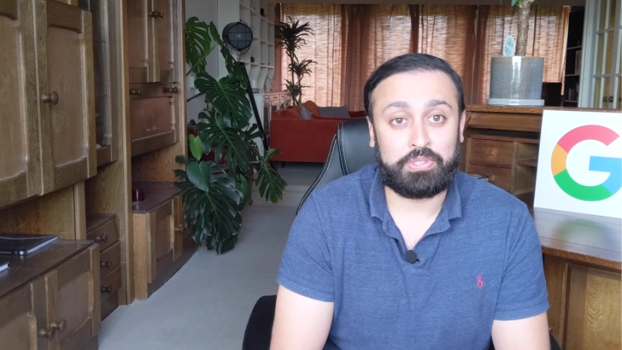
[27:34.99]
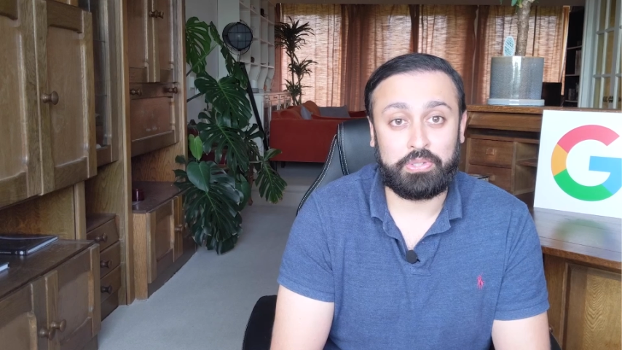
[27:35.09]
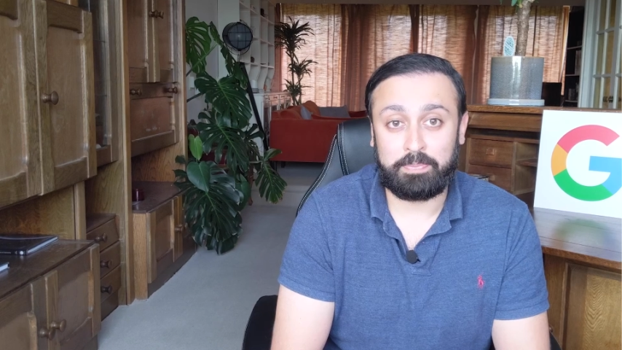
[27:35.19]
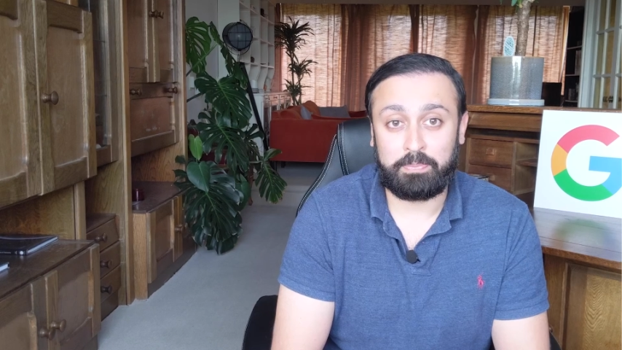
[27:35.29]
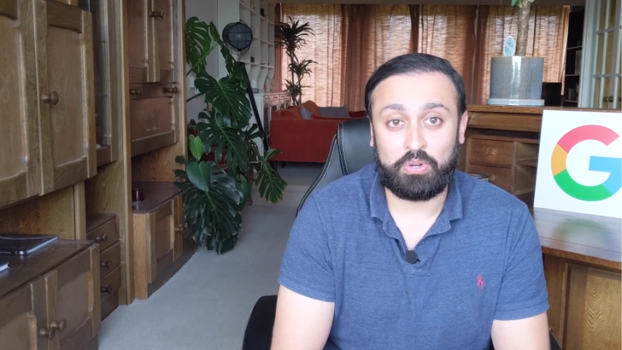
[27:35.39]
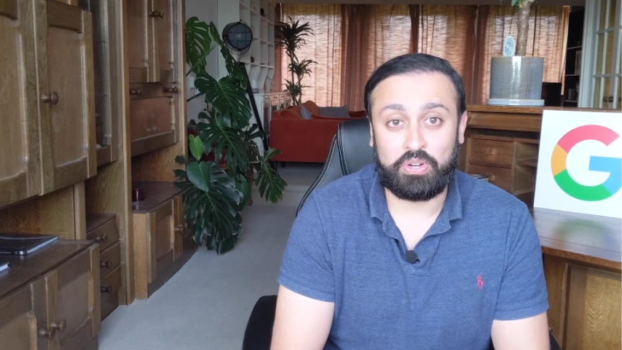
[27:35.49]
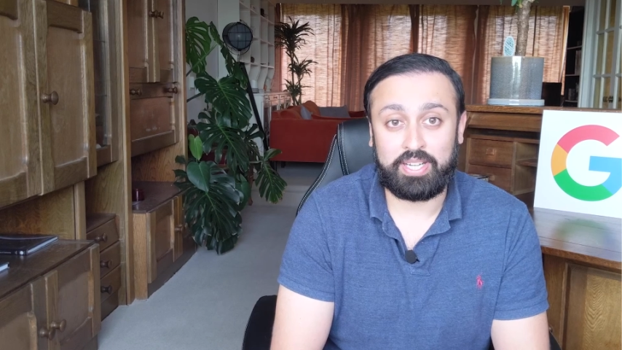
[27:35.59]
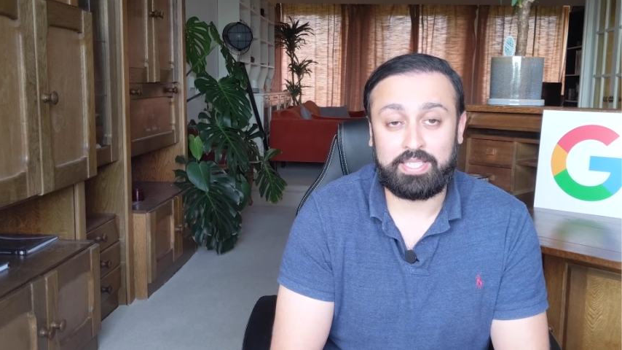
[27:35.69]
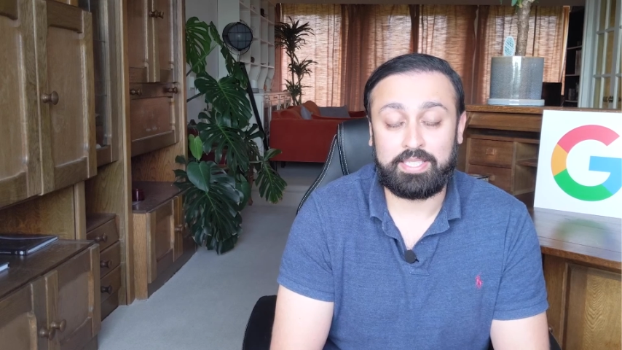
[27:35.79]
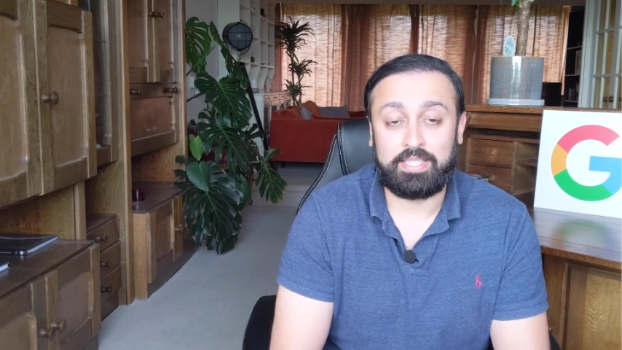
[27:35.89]
to the
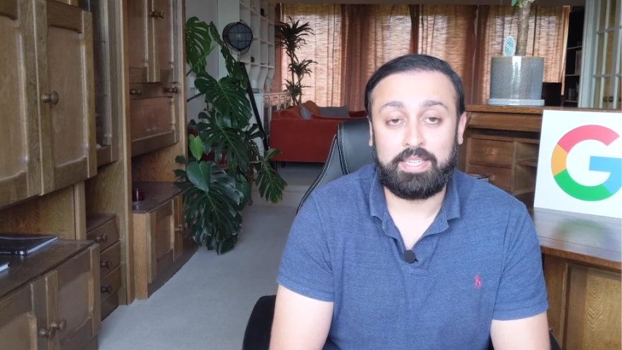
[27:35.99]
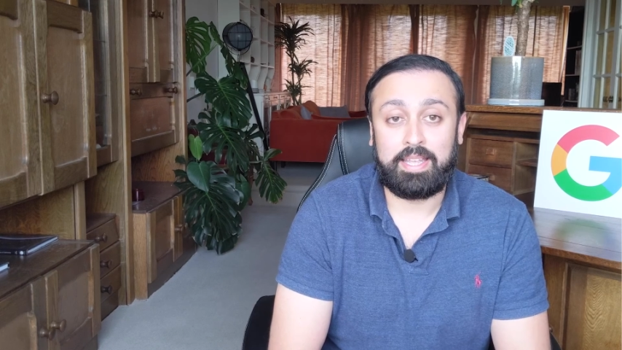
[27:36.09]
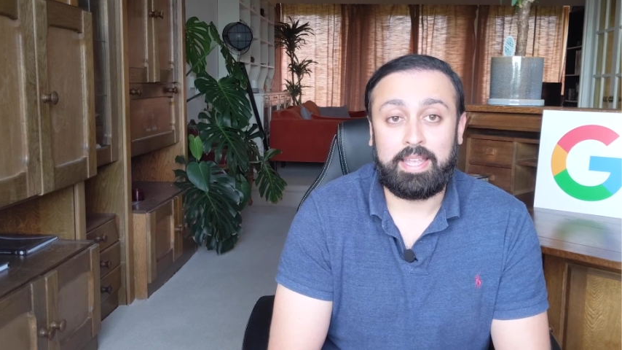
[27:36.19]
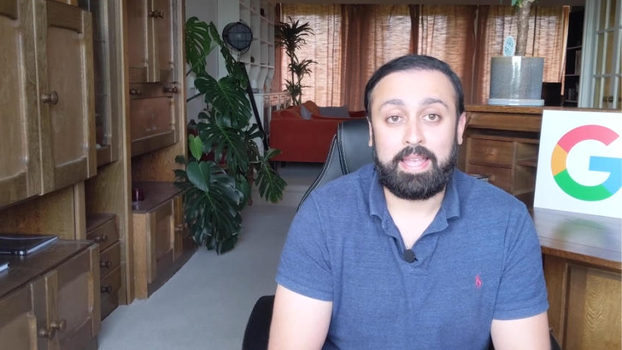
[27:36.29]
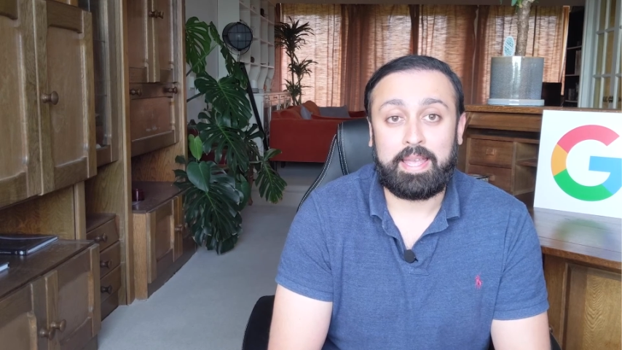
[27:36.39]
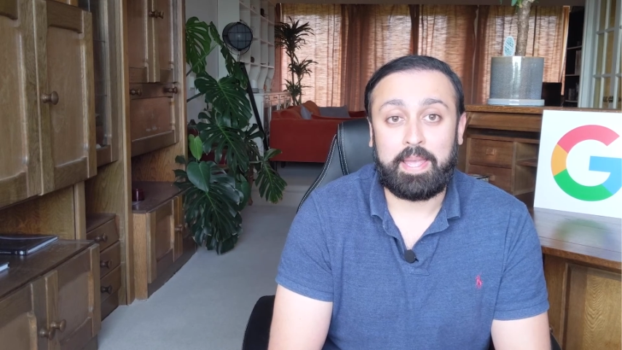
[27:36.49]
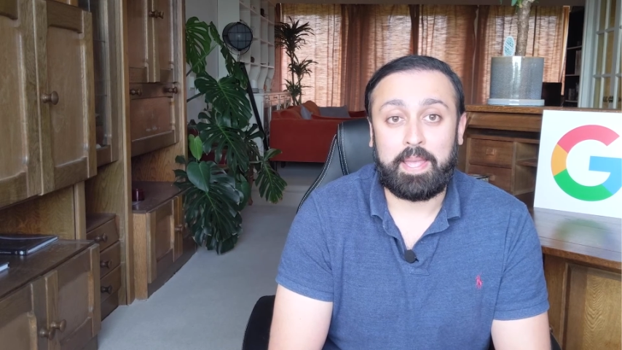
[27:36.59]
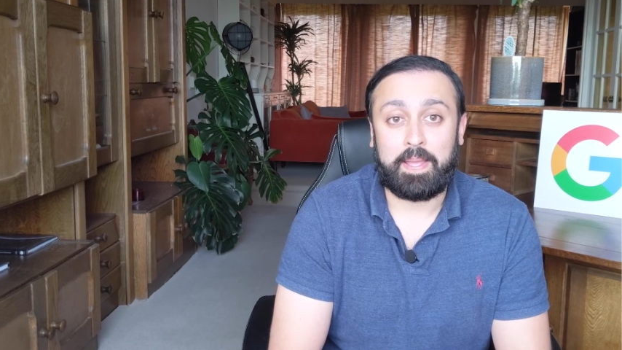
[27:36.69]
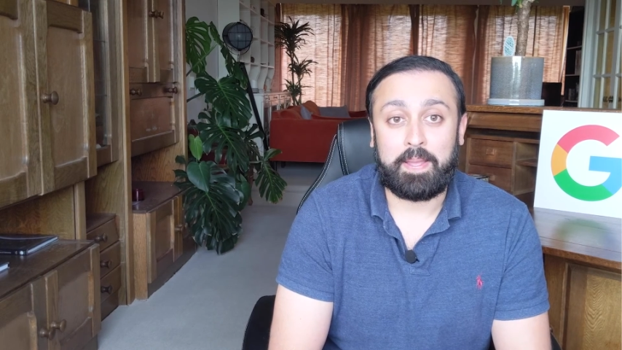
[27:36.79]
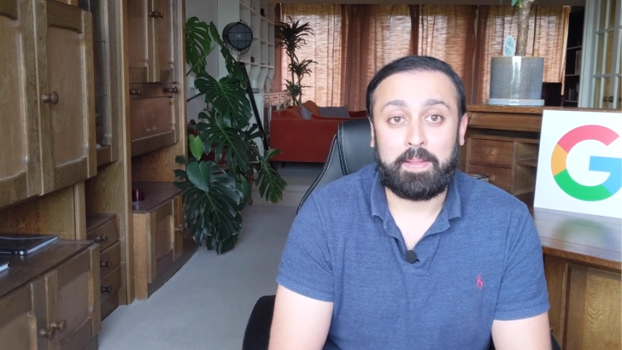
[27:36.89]
point,
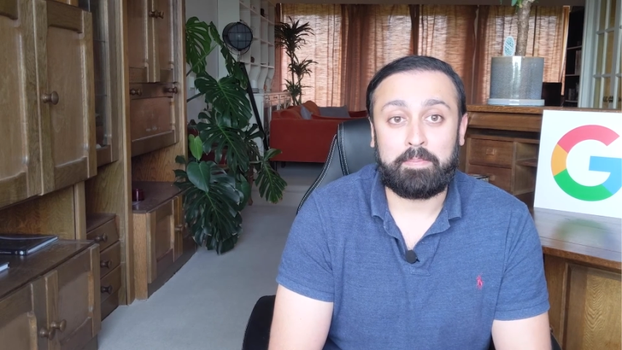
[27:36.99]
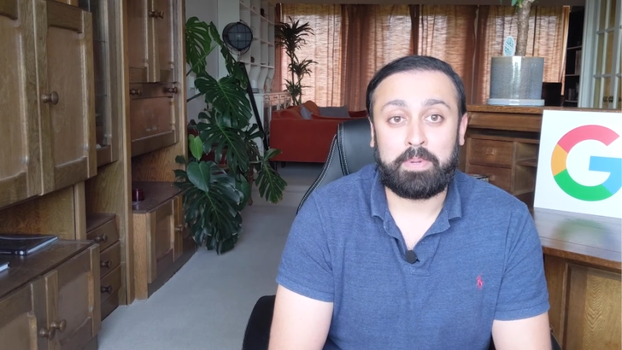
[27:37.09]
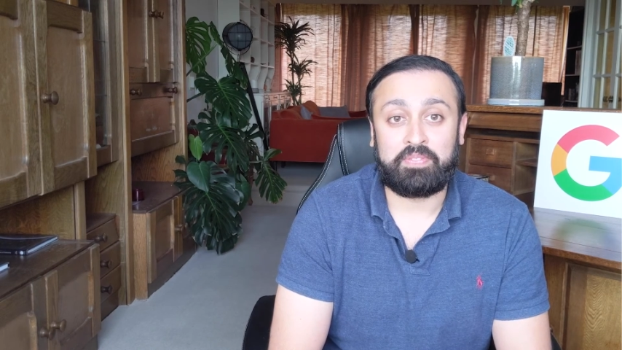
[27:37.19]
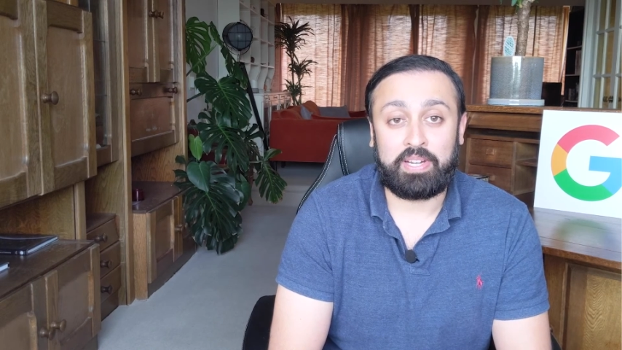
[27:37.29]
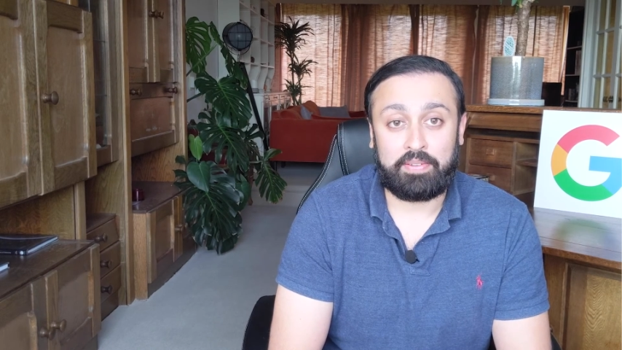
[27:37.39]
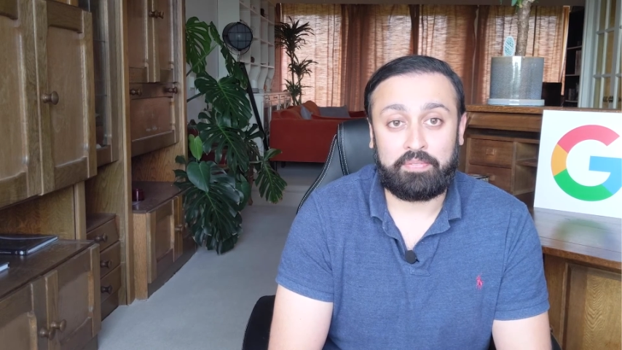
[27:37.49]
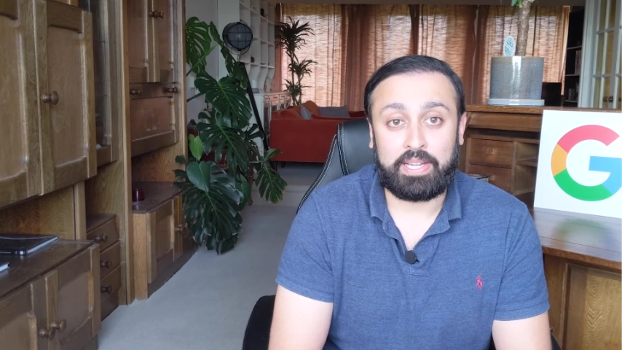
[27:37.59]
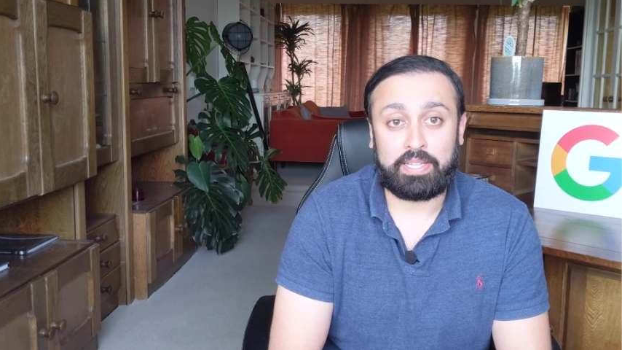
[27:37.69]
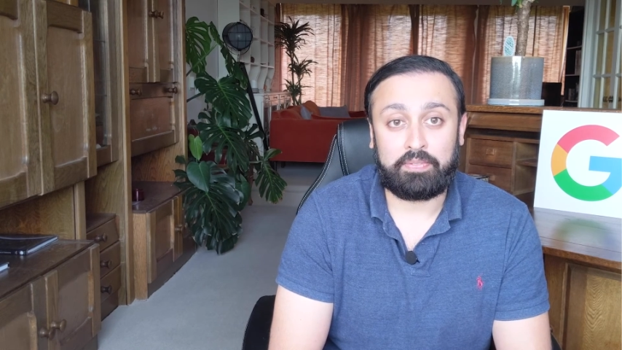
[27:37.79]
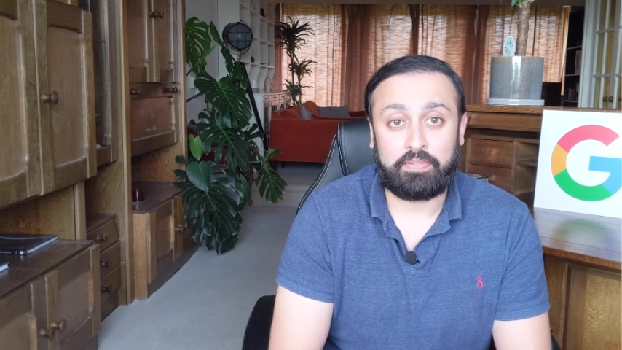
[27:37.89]
but very
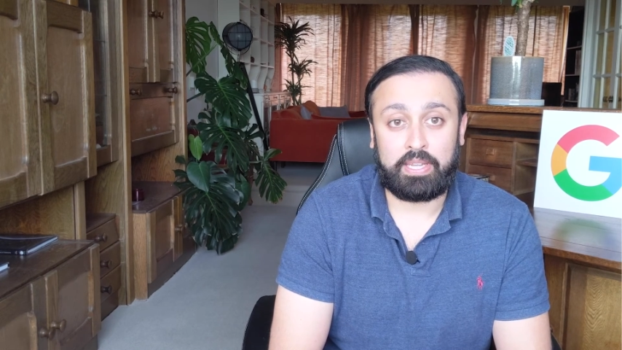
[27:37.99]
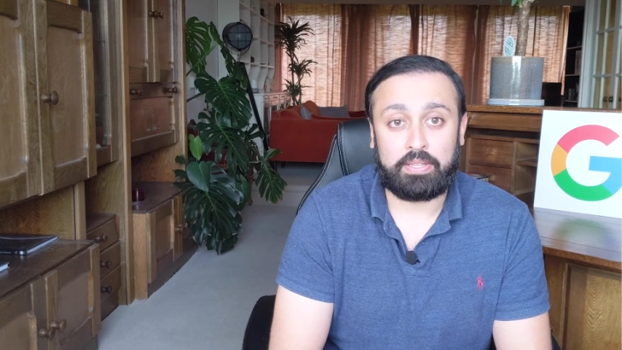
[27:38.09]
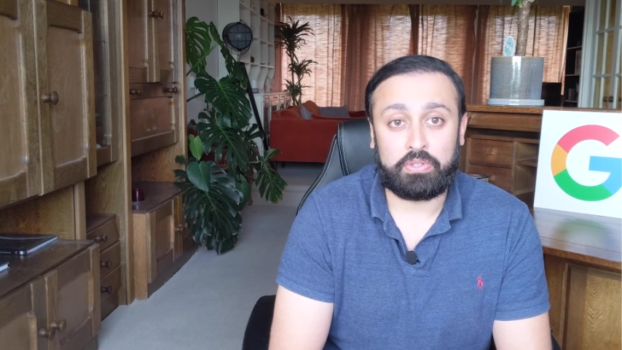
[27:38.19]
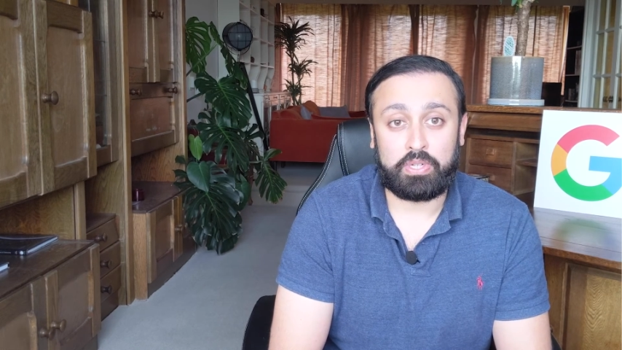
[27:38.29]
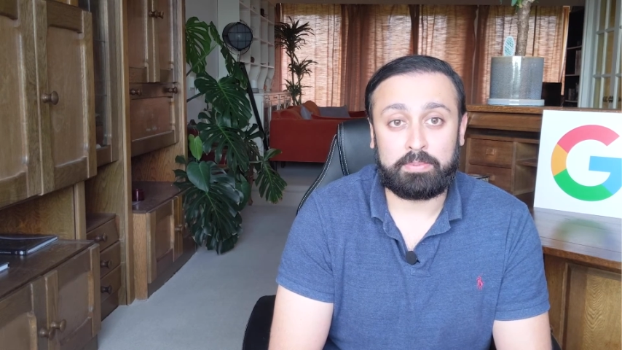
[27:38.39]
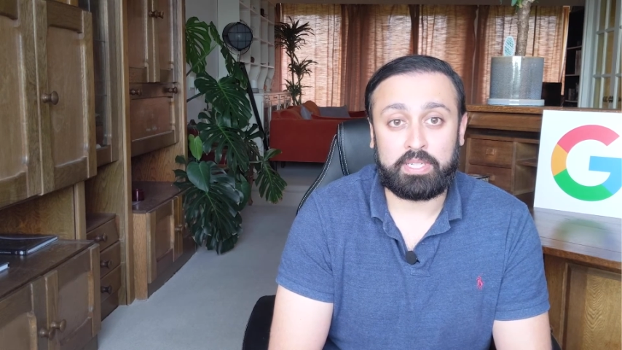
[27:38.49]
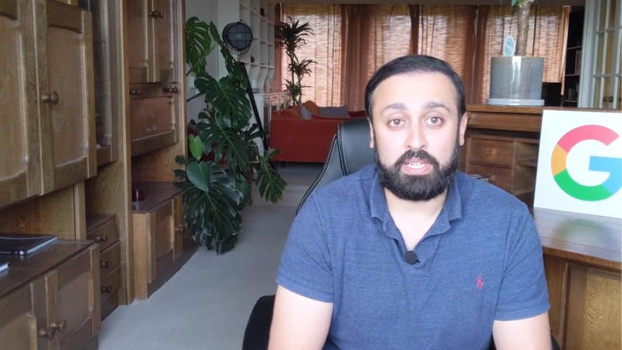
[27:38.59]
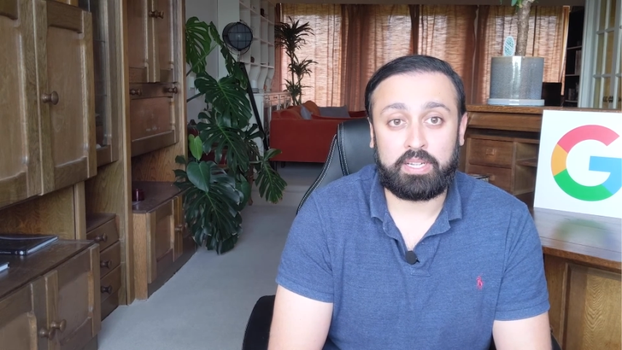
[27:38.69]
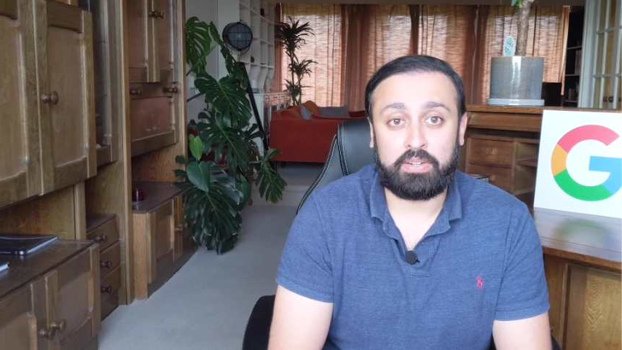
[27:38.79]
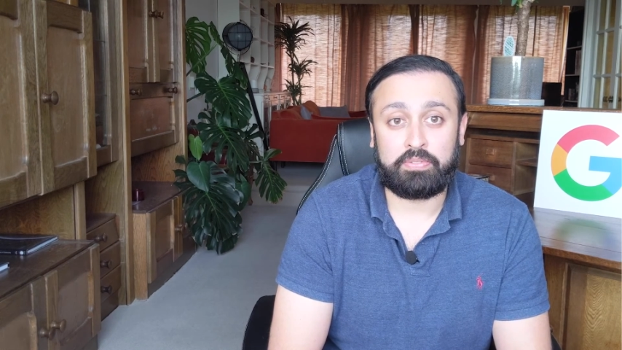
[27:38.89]
effective in terms
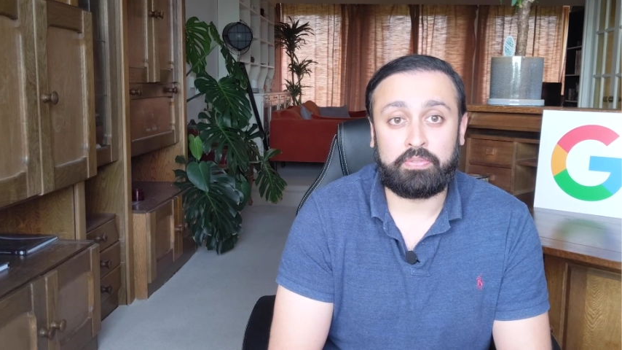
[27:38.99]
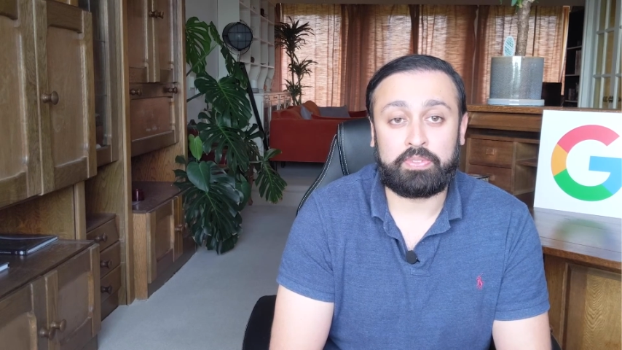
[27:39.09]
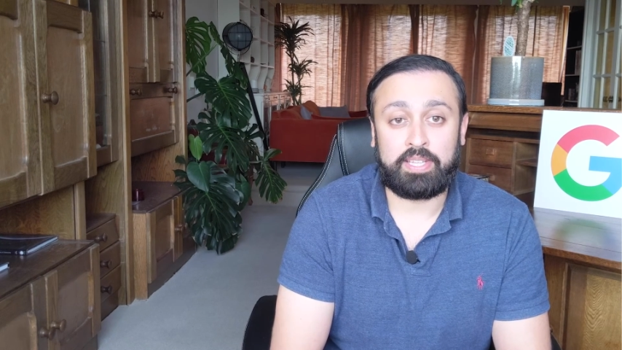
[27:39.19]
of